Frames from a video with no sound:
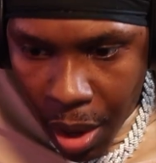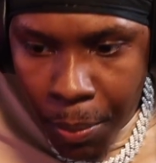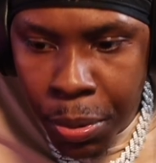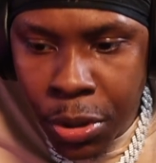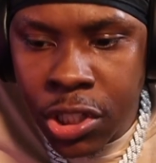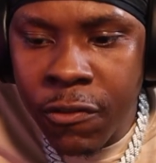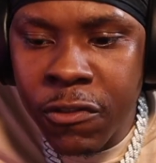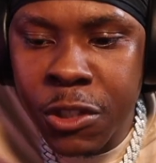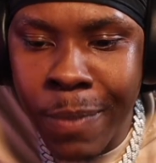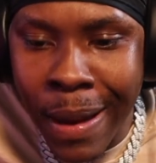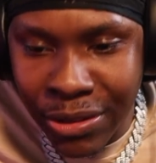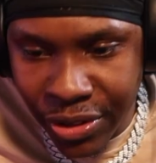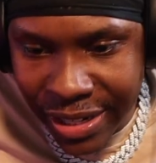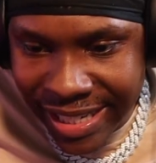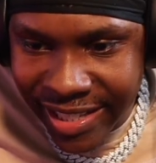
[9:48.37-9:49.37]
Put some
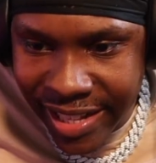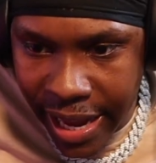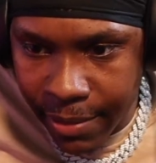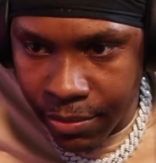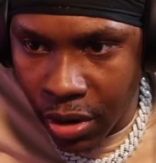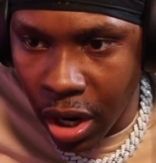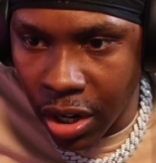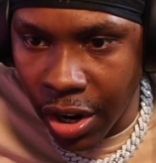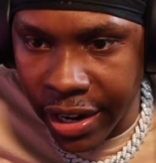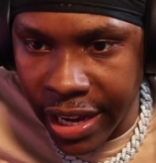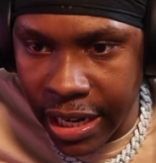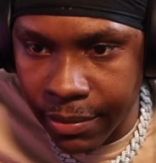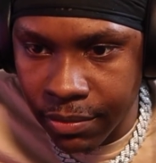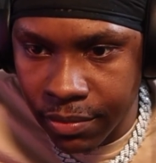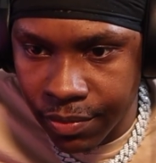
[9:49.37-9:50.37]
respect on his name. Oh, don't kill
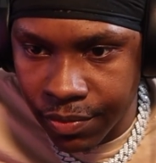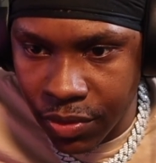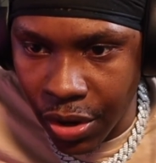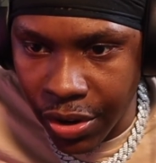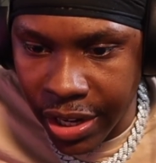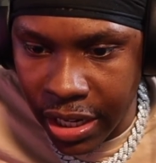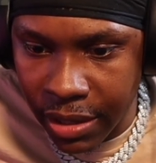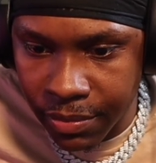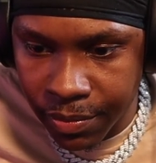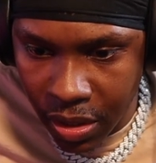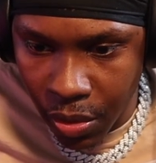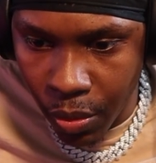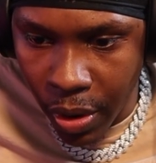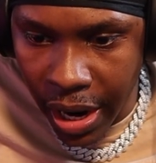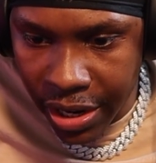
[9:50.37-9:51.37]
him.
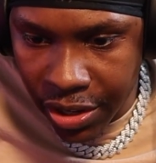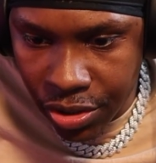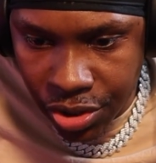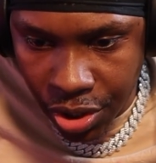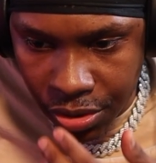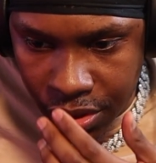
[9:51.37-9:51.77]
Why are you so